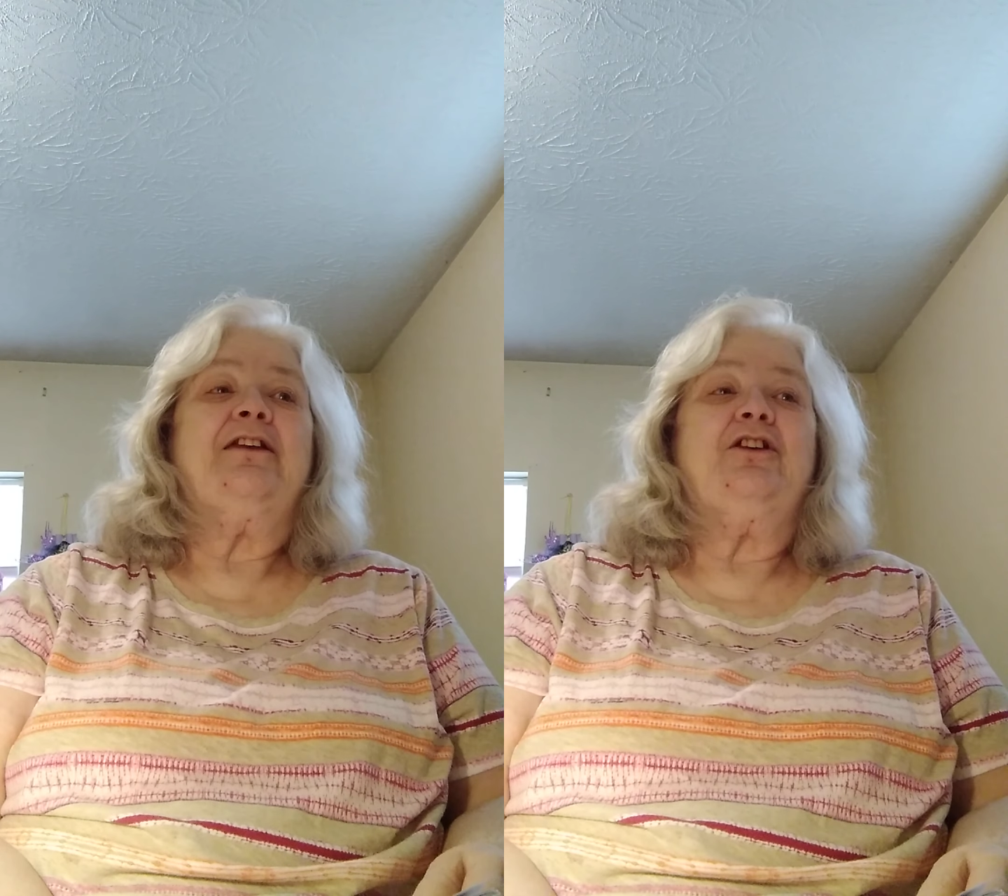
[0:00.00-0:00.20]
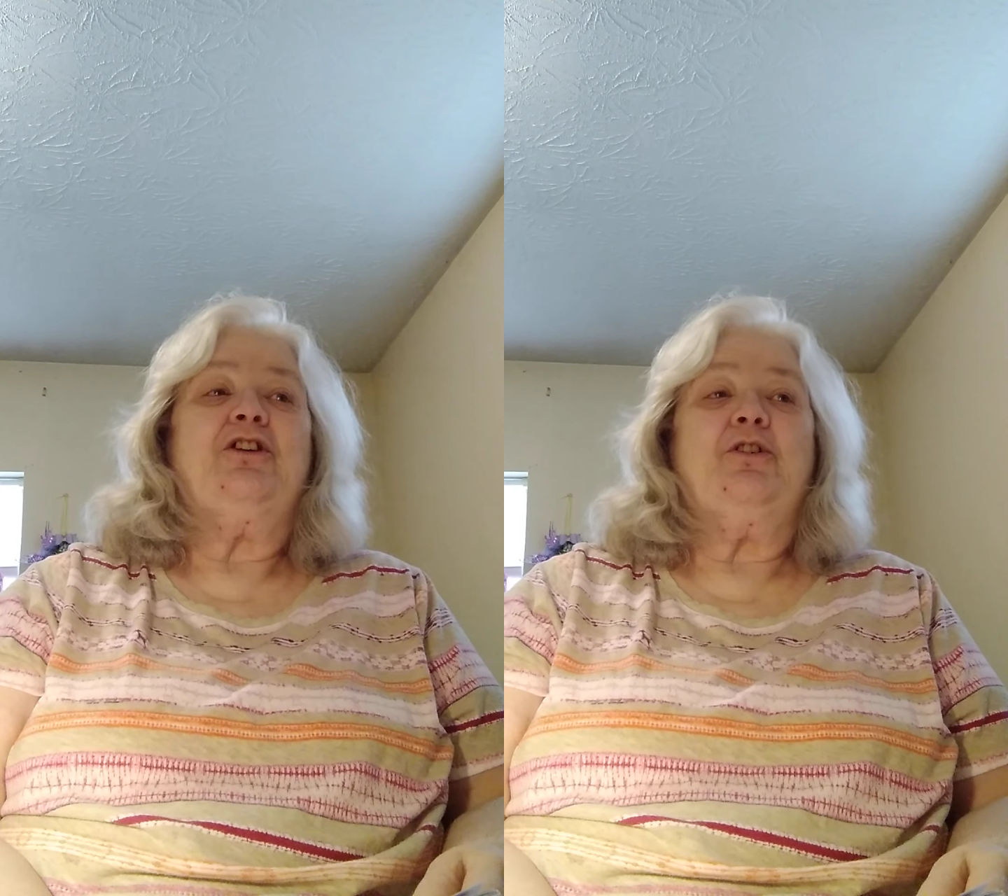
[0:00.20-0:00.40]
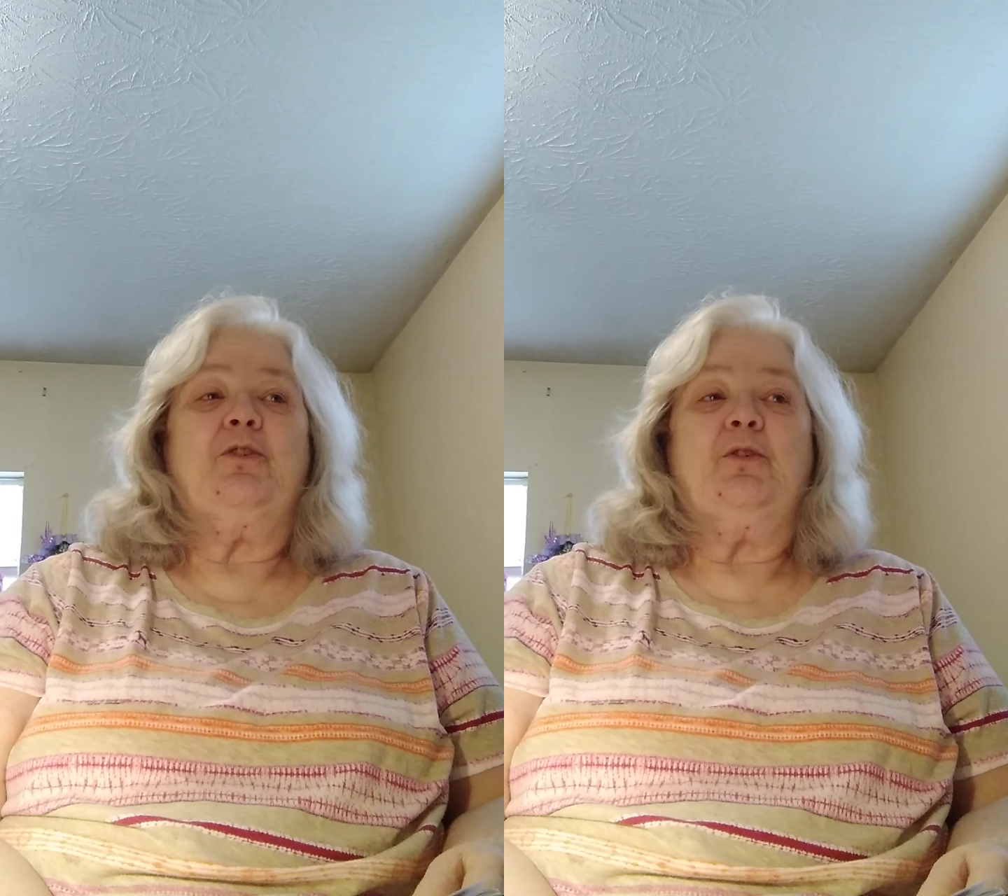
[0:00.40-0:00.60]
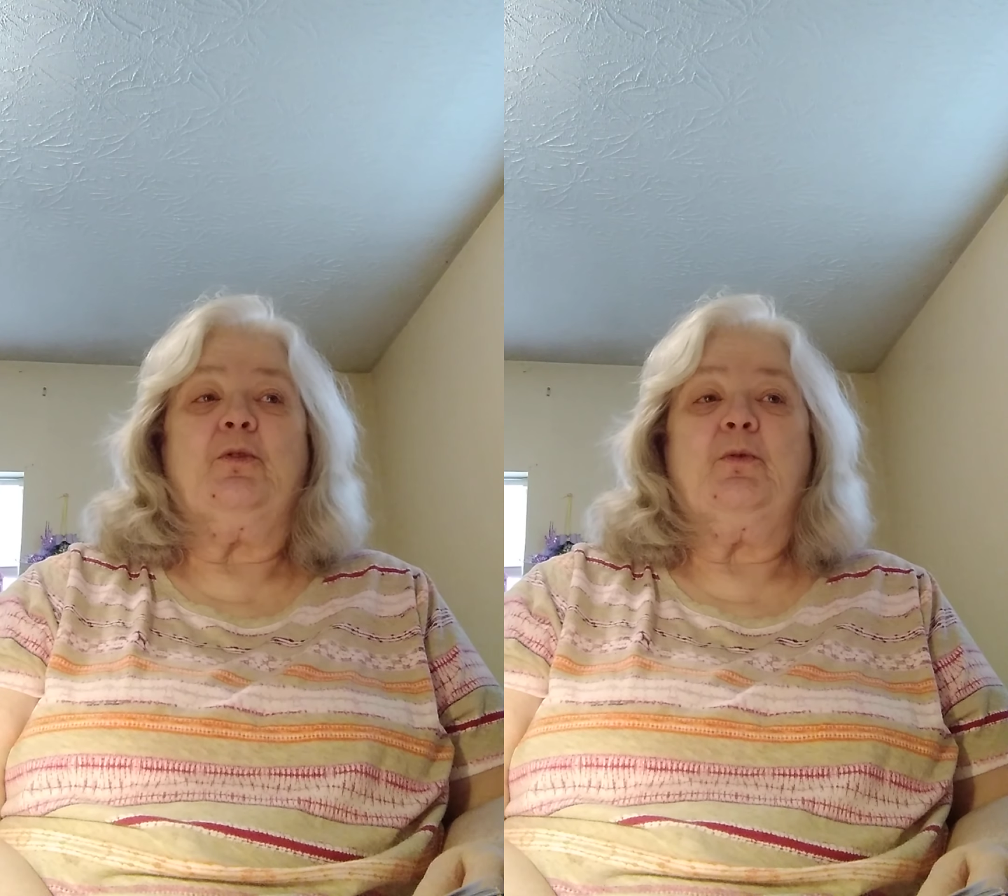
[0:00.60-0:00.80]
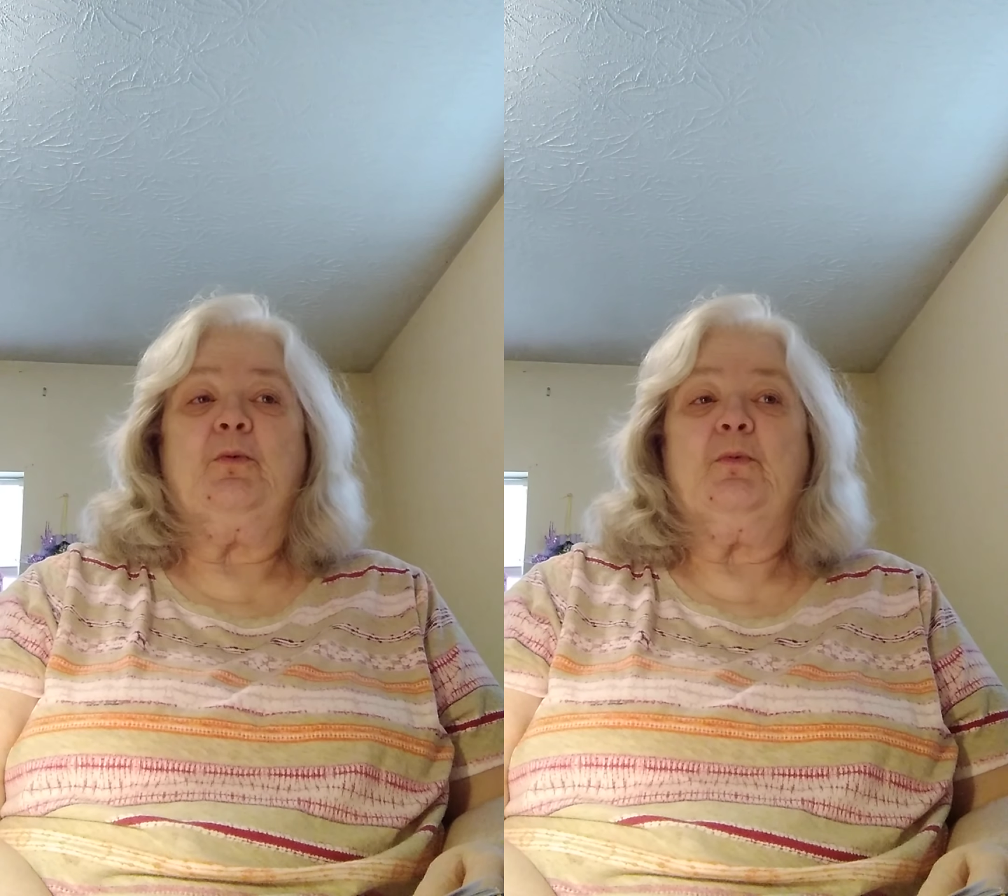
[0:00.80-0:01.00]

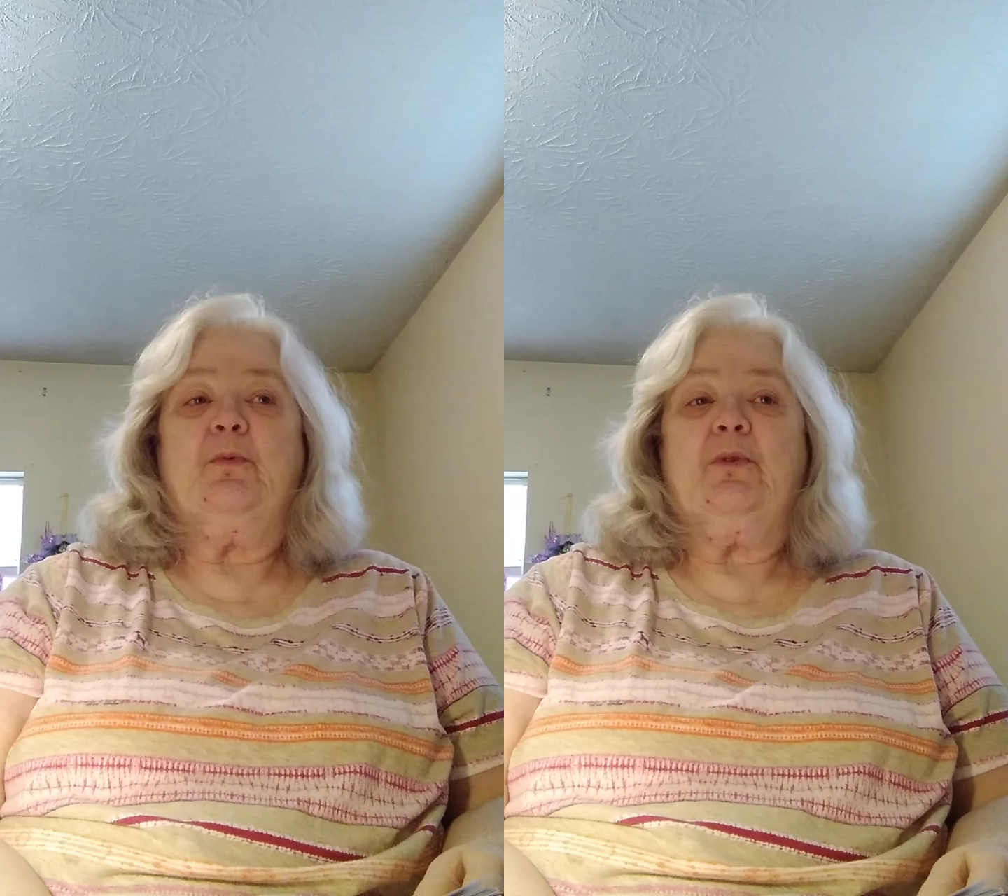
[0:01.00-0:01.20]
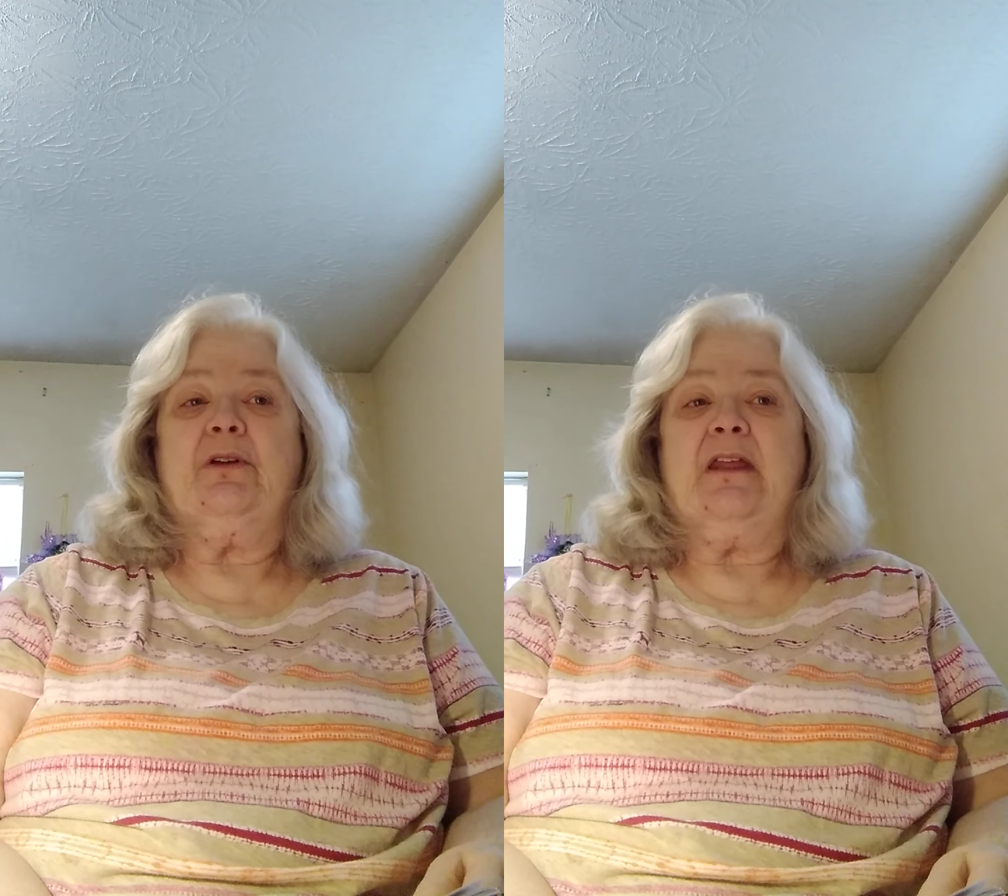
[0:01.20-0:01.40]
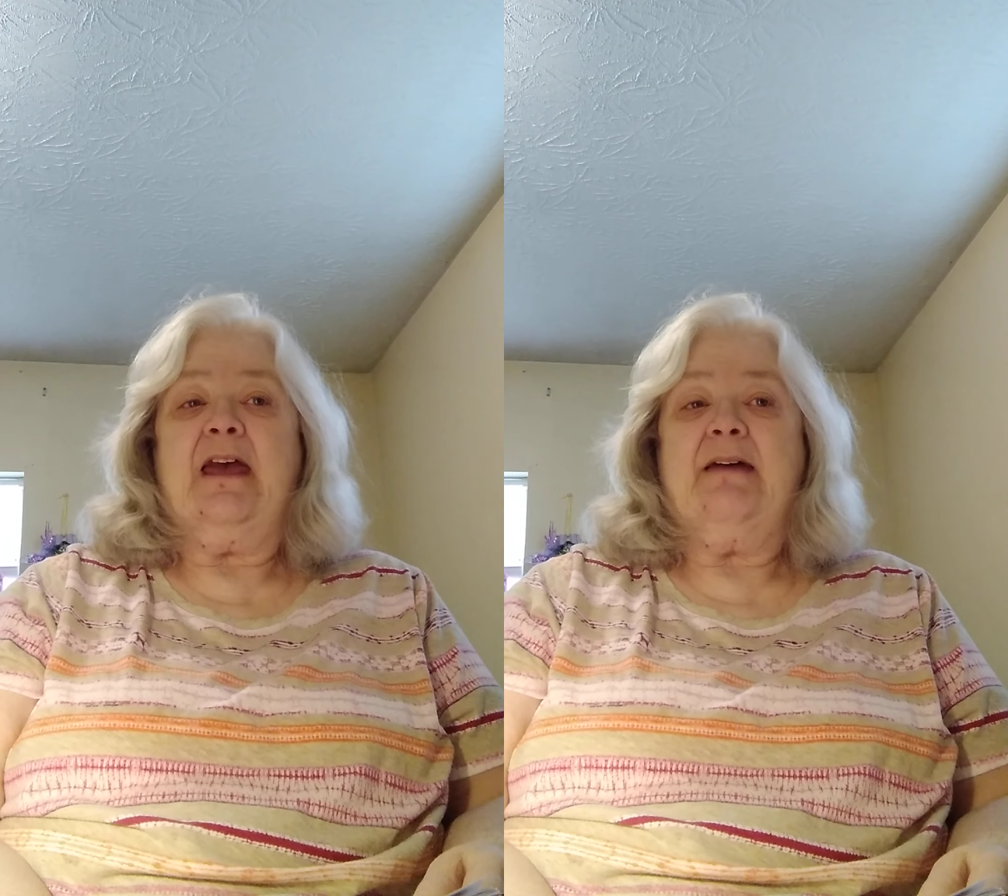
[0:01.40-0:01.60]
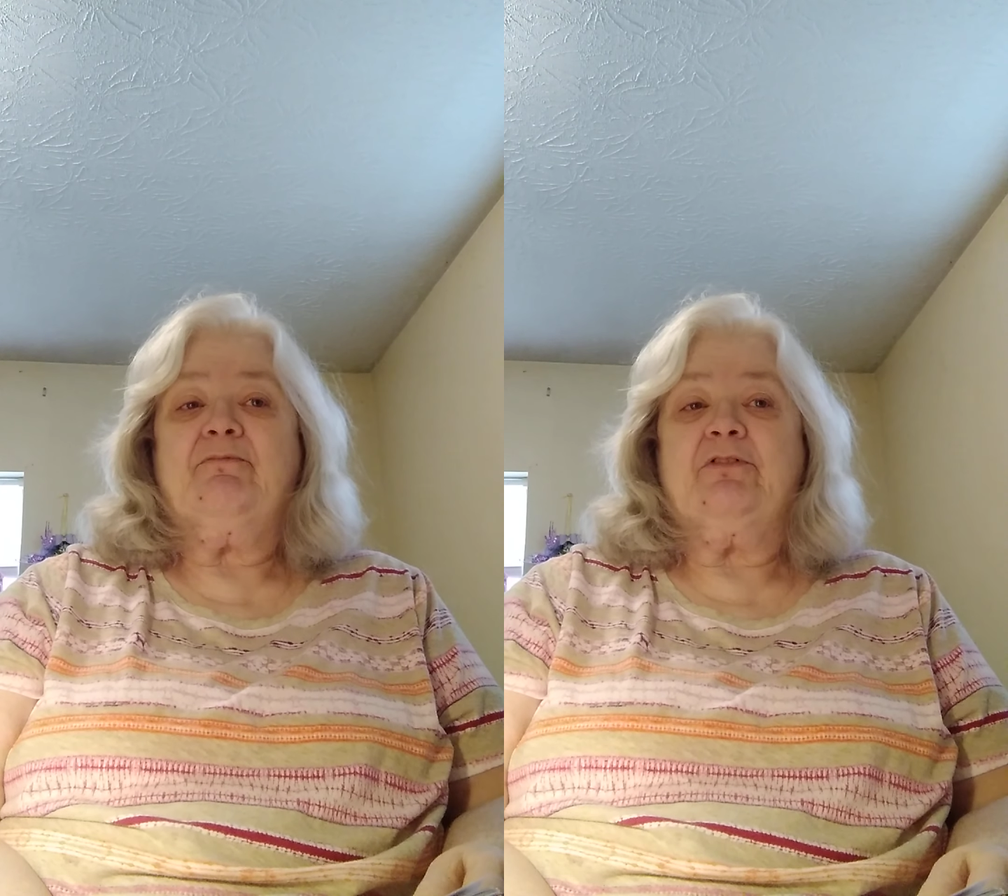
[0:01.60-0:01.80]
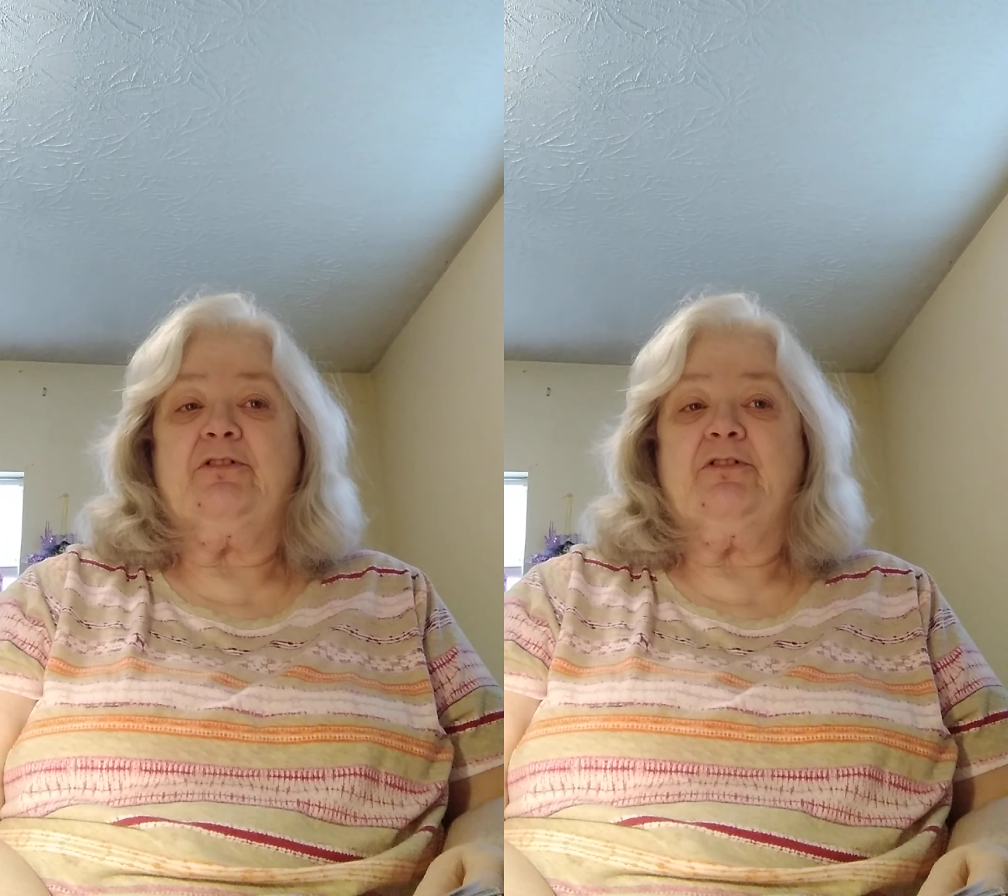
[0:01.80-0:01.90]
You would have